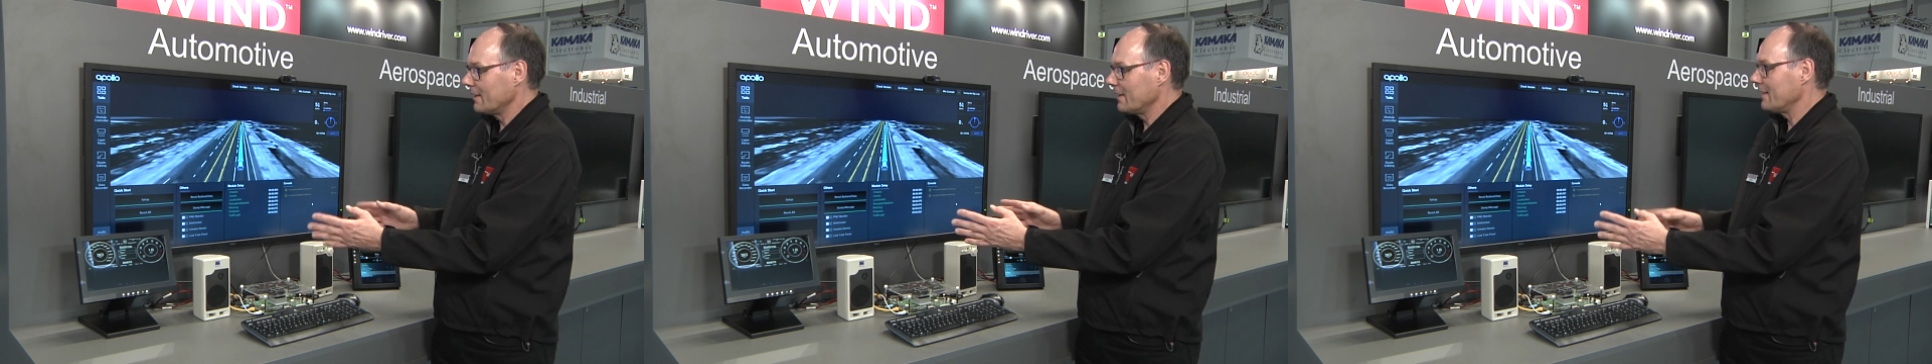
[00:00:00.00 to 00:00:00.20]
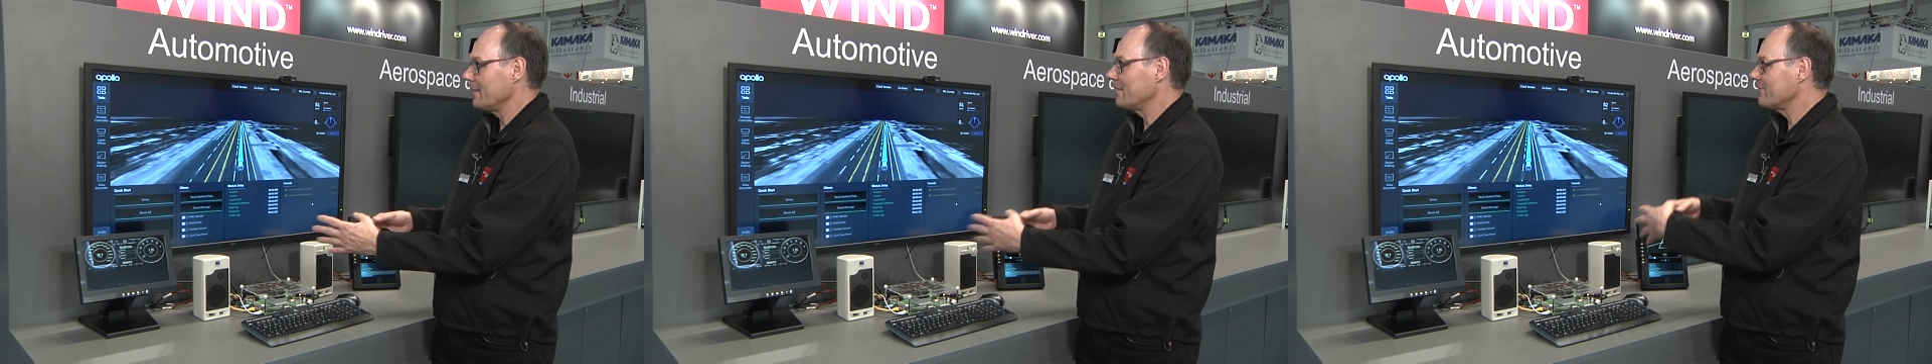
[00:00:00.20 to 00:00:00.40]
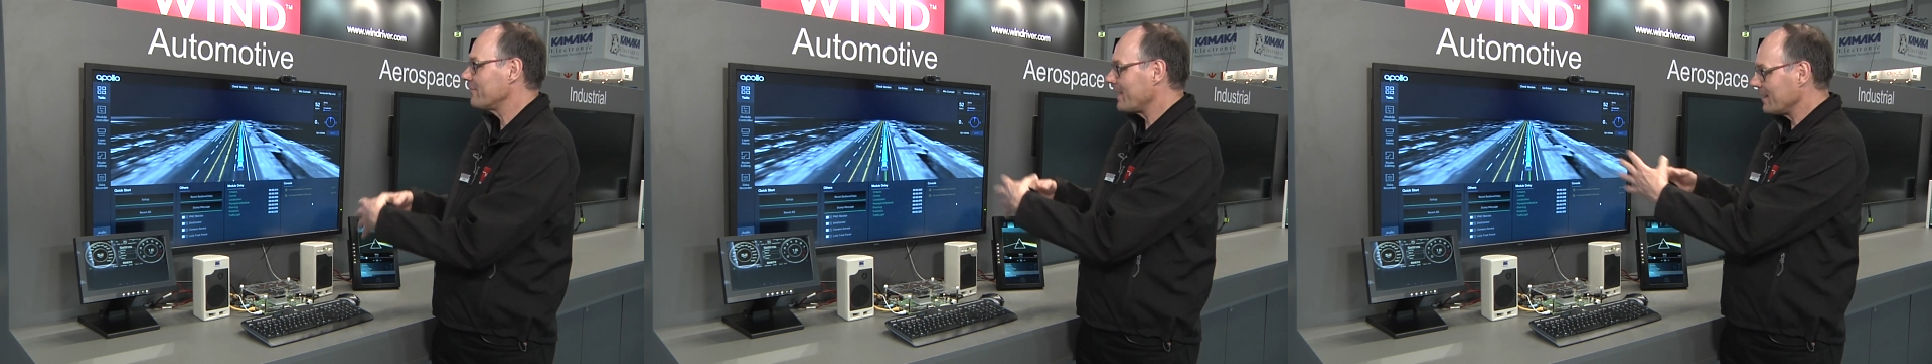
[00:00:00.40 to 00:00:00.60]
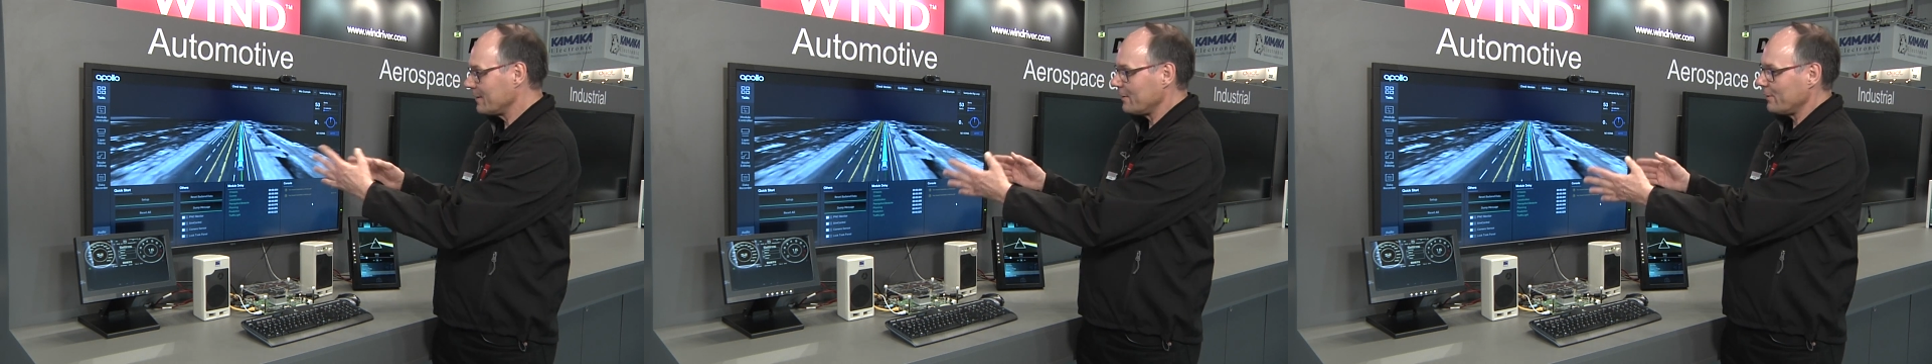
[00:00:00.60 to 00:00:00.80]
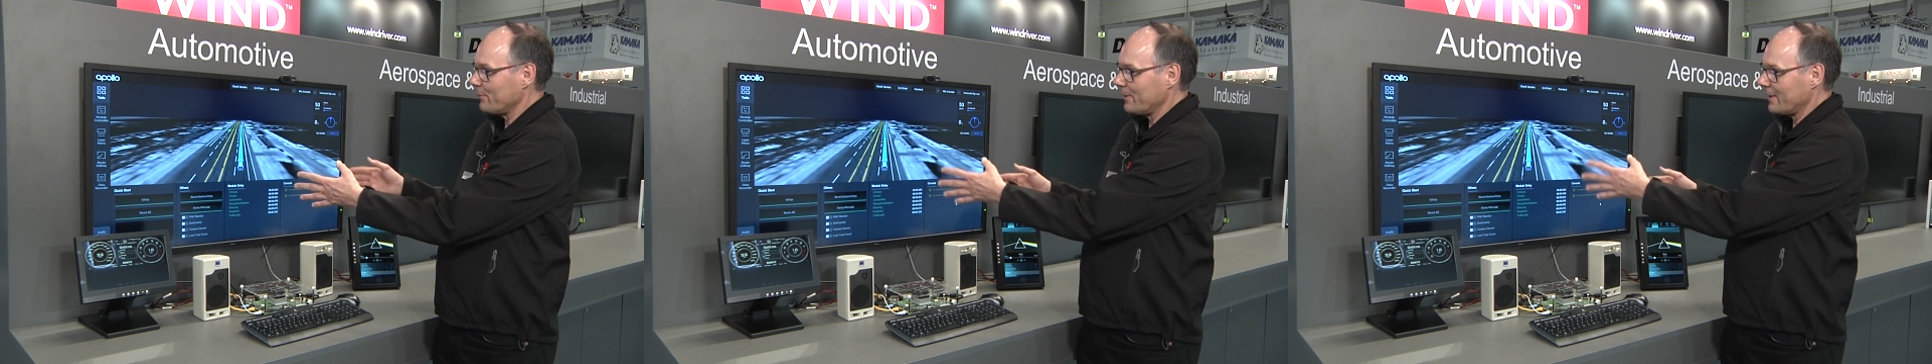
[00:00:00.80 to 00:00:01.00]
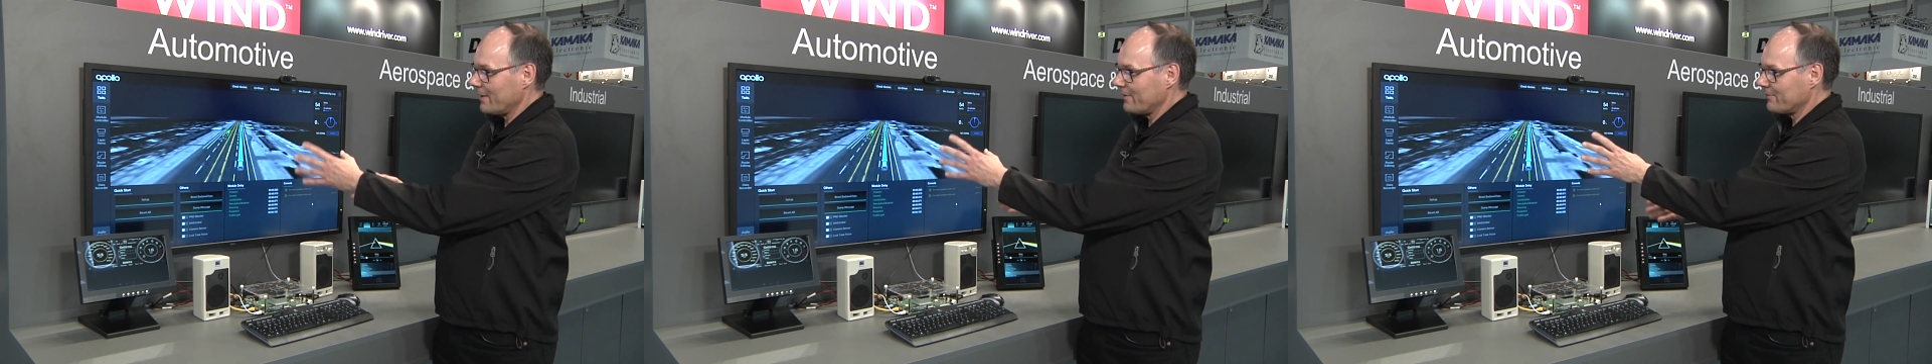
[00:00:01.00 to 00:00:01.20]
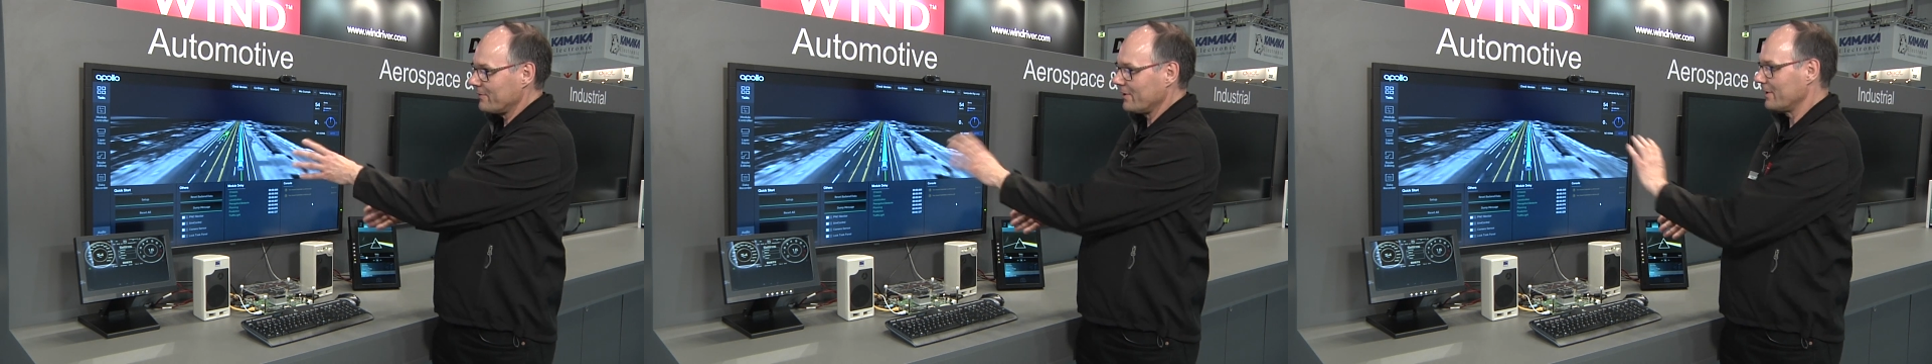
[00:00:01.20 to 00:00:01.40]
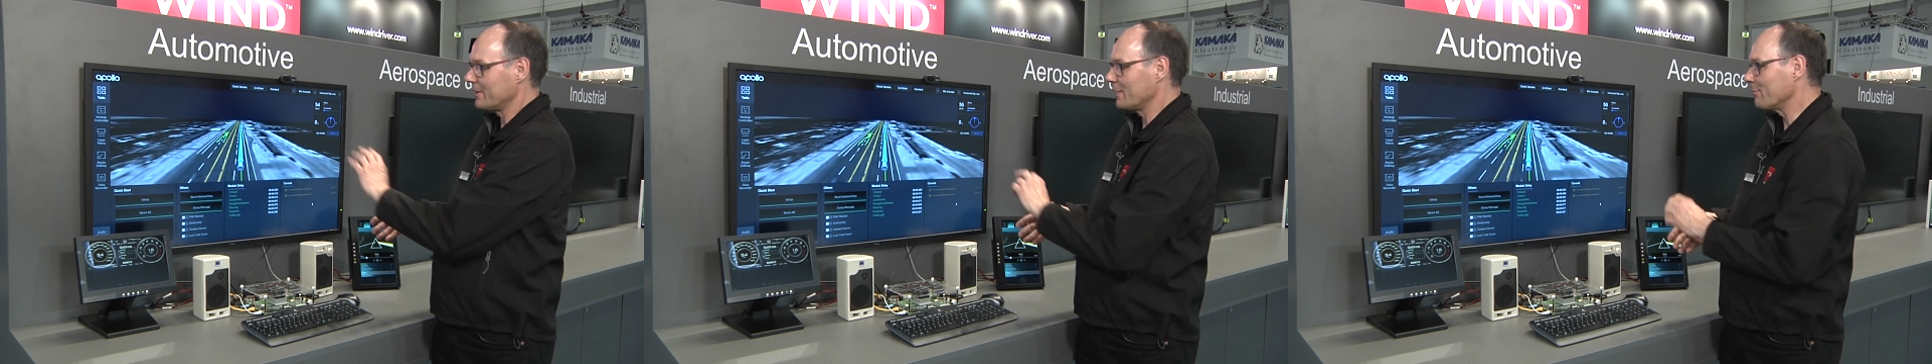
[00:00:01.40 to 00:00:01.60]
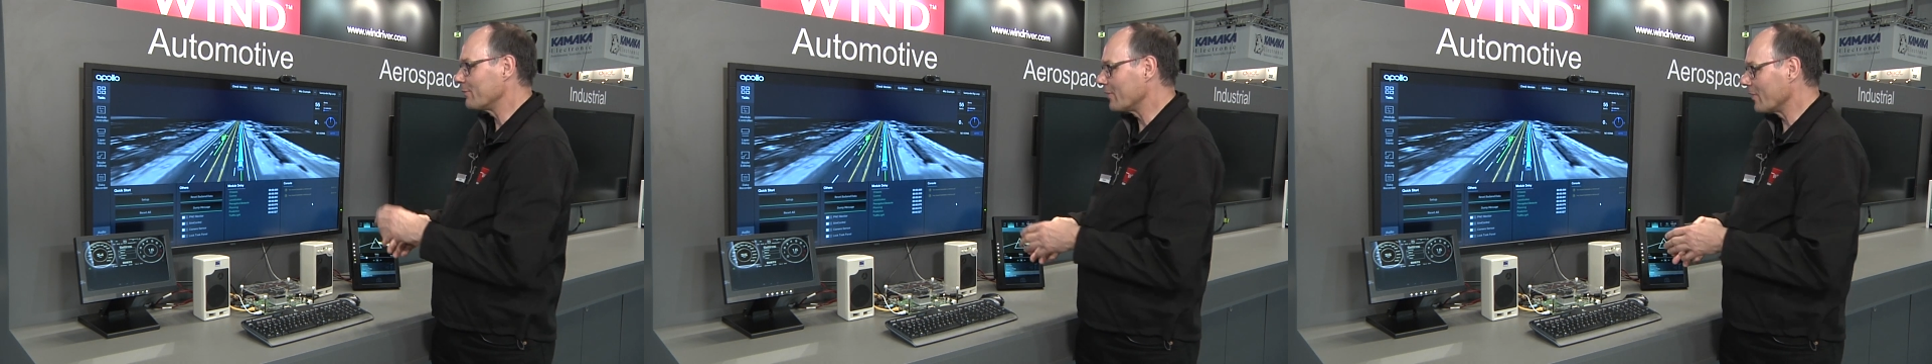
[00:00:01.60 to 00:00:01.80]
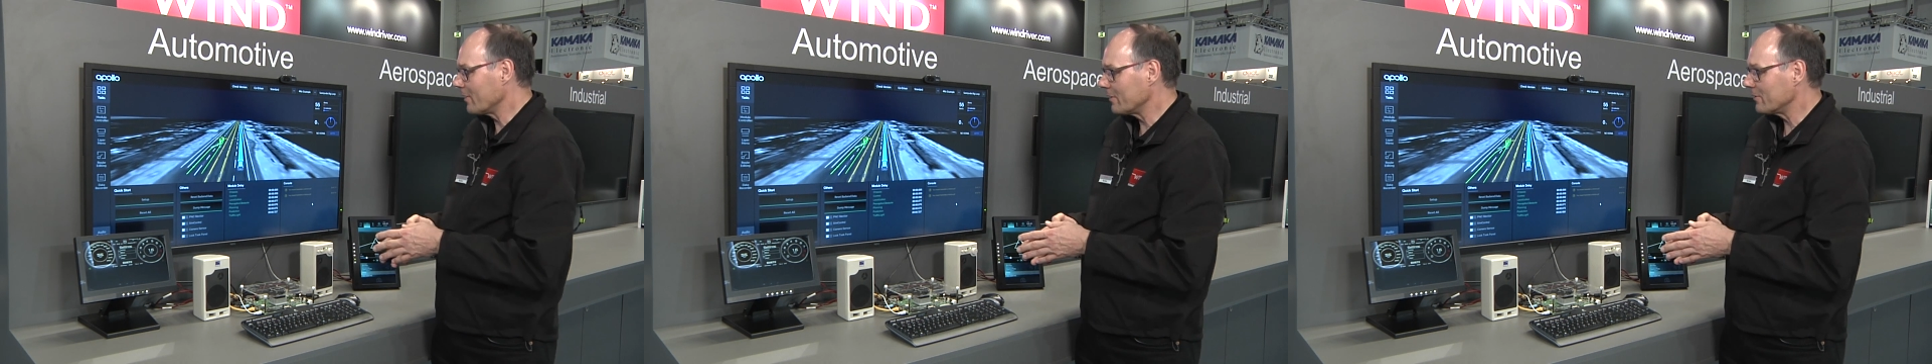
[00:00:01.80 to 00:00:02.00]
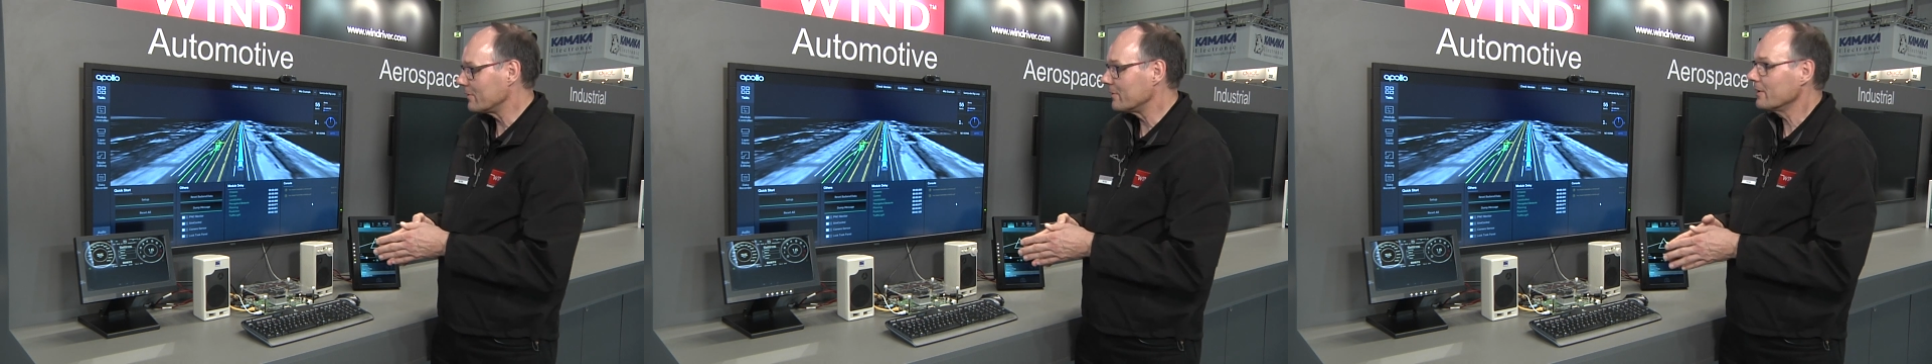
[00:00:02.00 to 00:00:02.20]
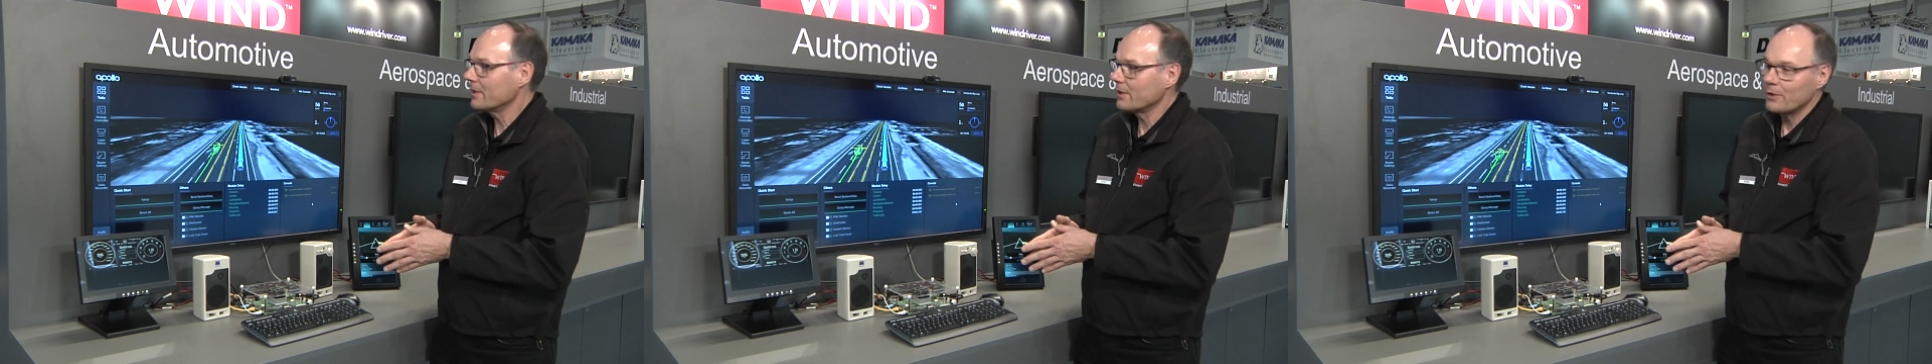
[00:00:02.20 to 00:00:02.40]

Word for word: and then finally, we have got Apollo,